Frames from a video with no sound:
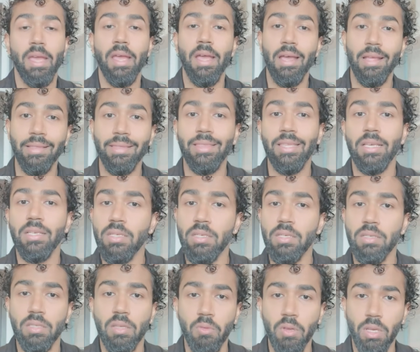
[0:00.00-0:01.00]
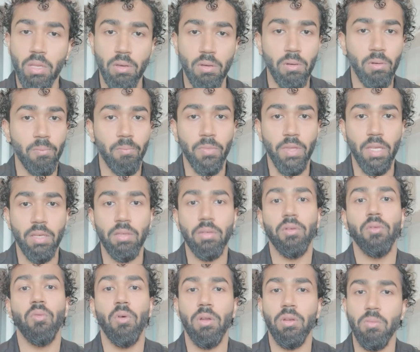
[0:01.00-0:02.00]
this is the video that you
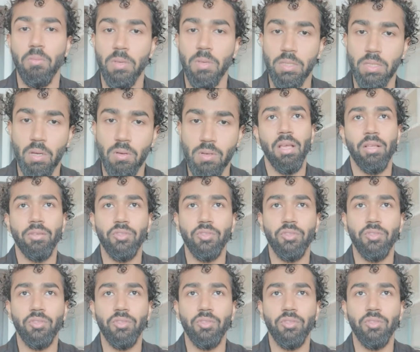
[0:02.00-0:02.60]
don't want to miss out on.